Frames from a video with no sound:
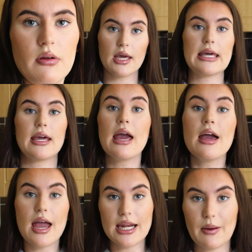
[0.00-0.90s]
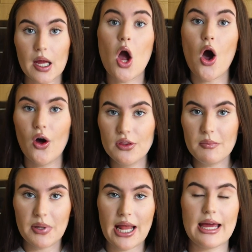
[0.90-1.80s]
Okay, anyway, on
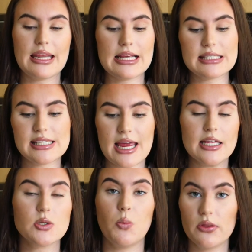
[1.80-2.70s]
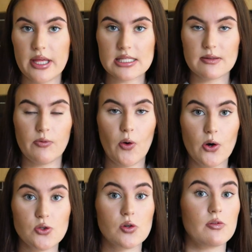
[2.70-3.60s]
the plan it states
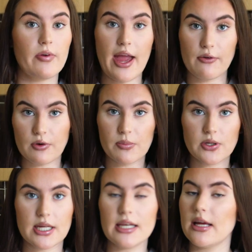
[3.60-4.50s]
1,400 for everybody.